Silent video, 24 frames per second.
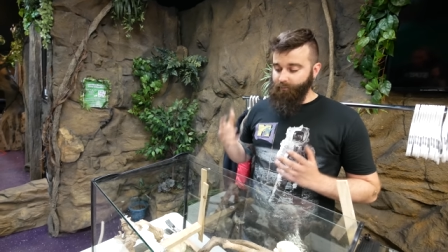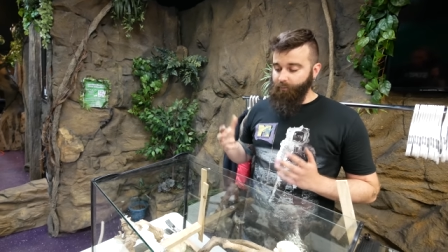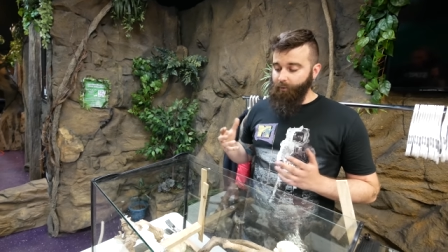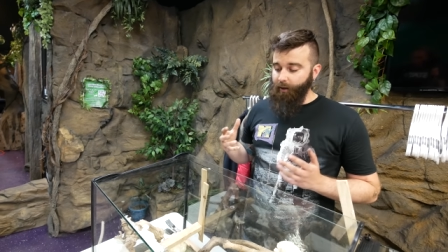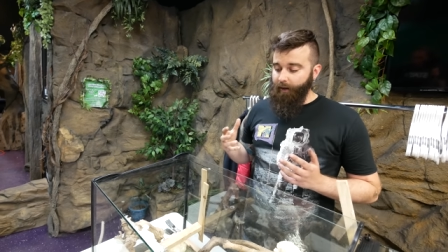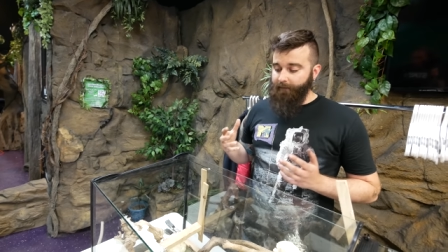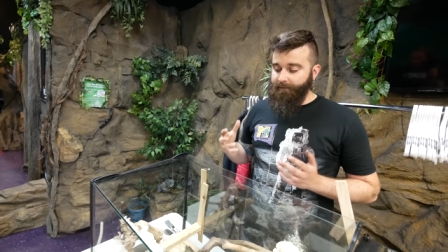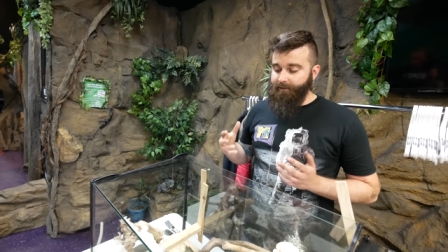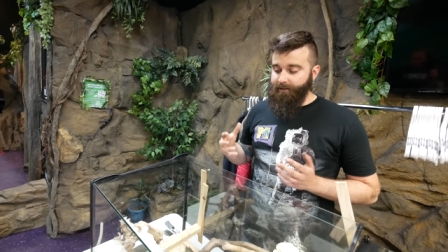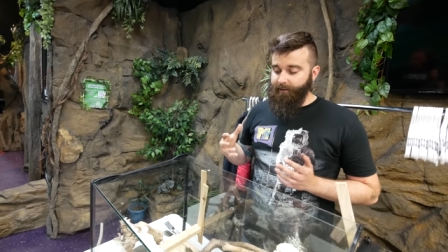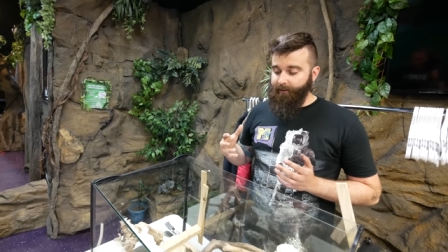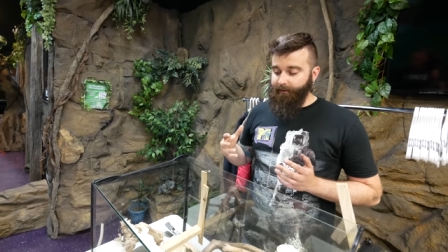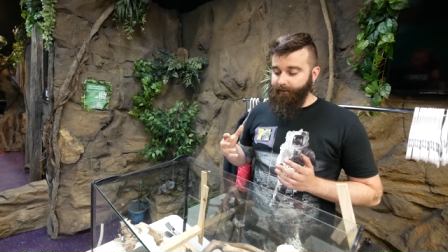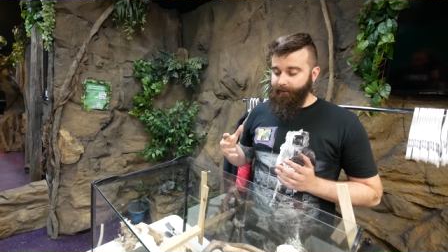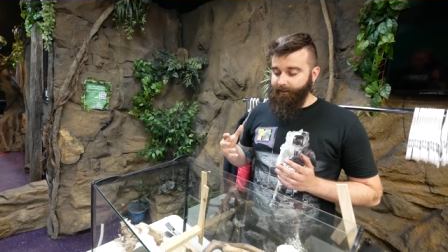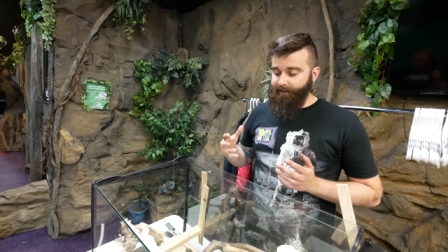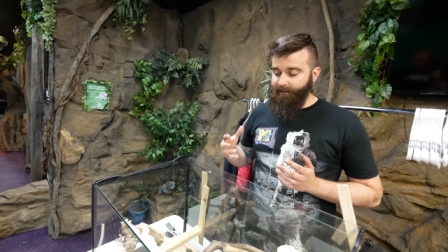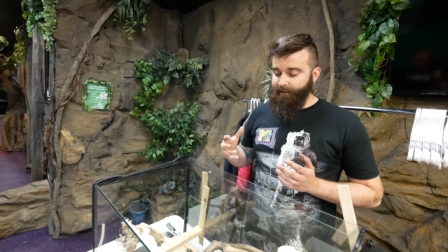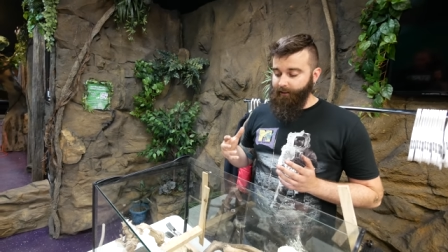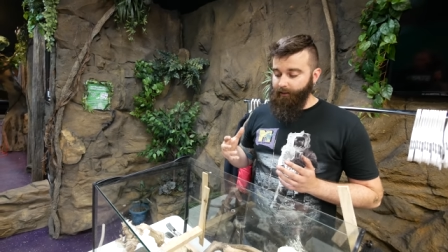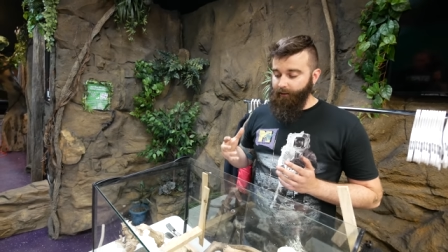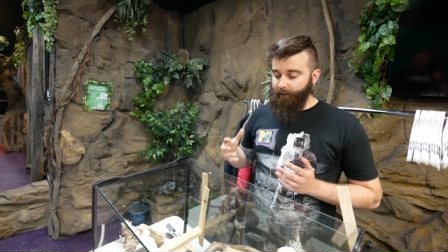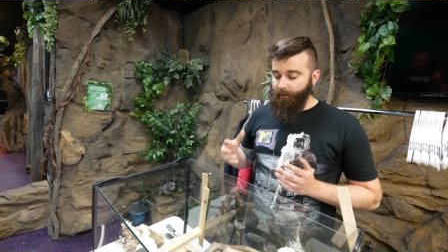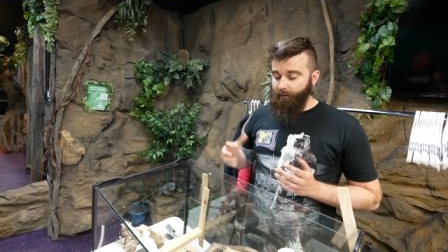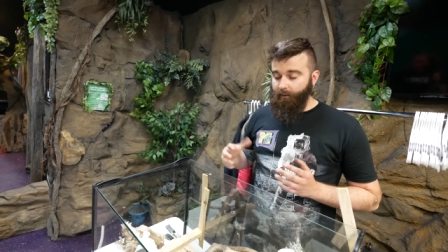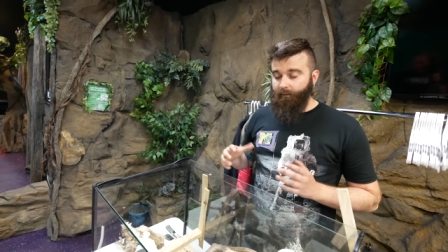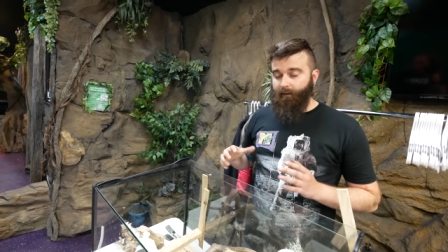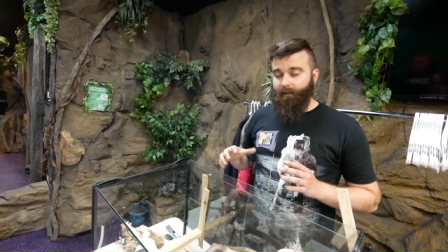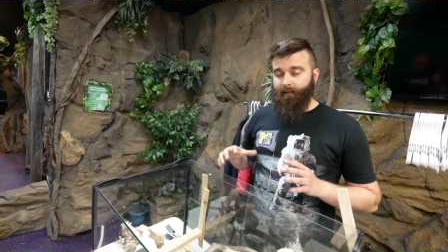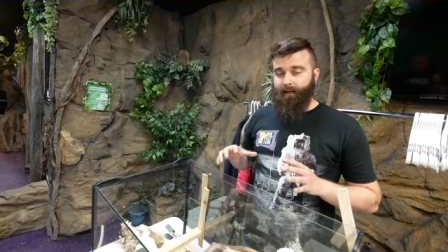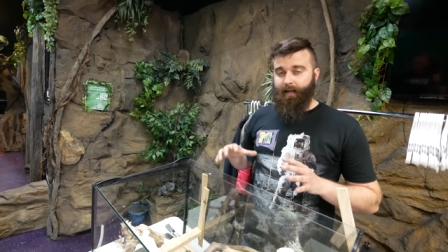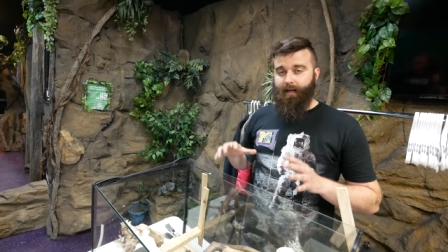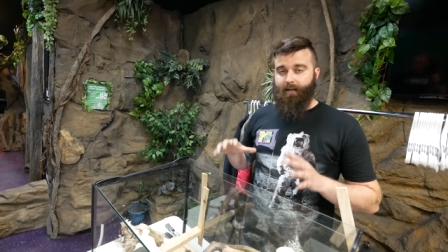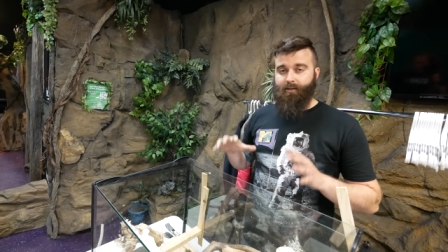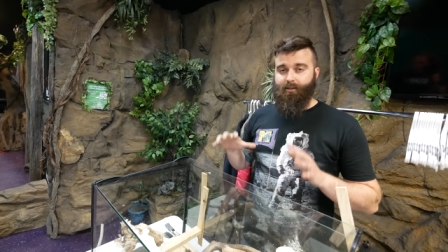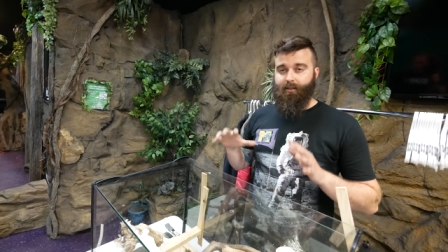rough so the silicone
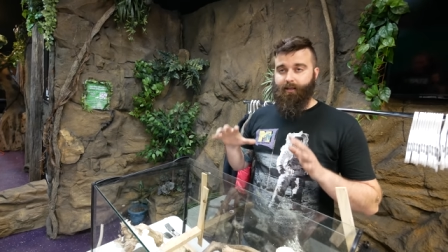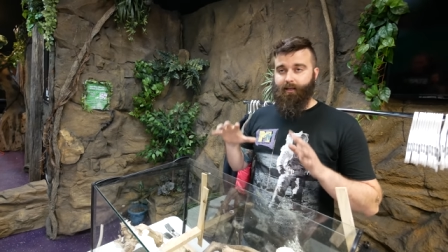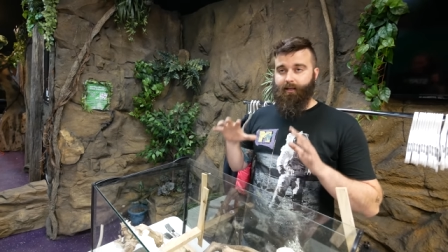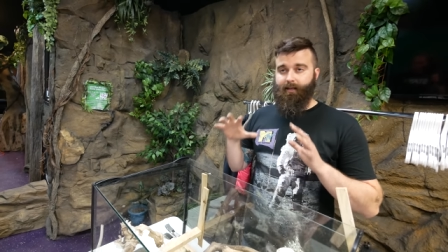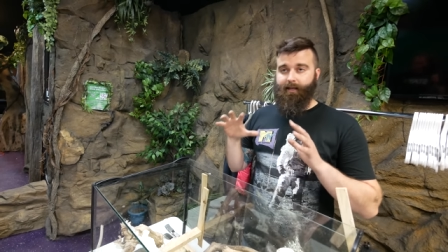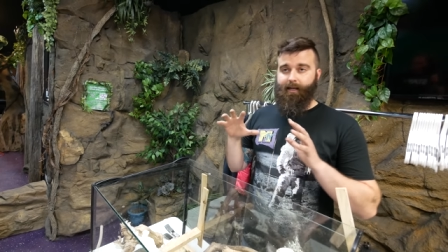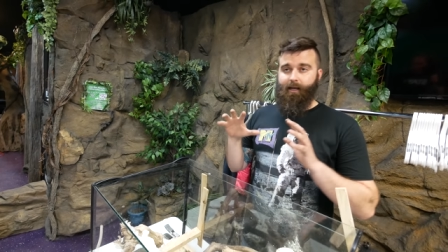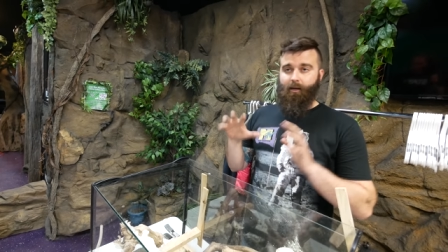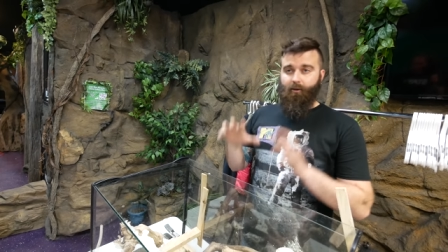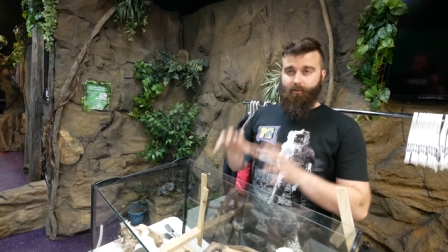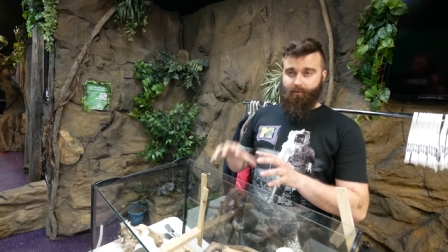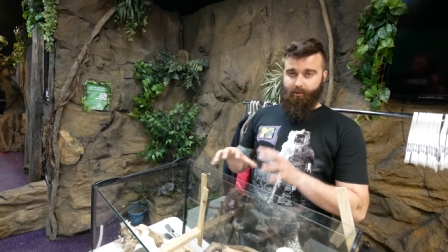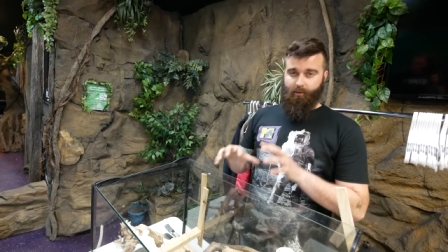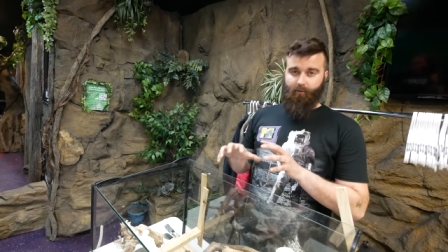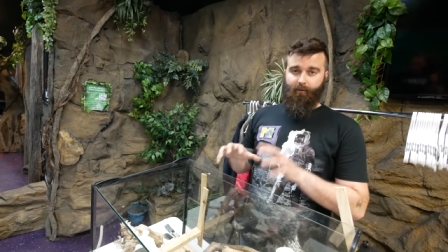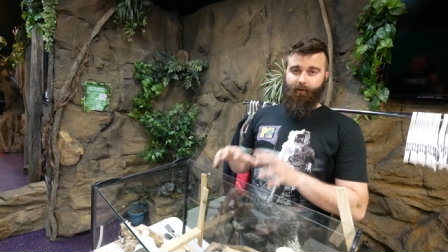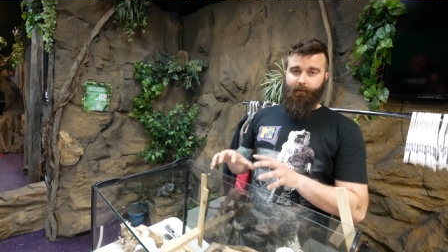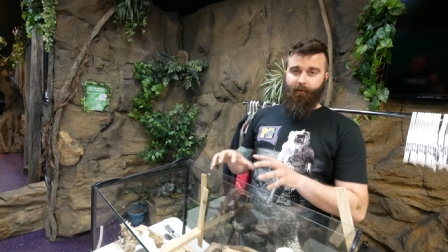can actually adhere to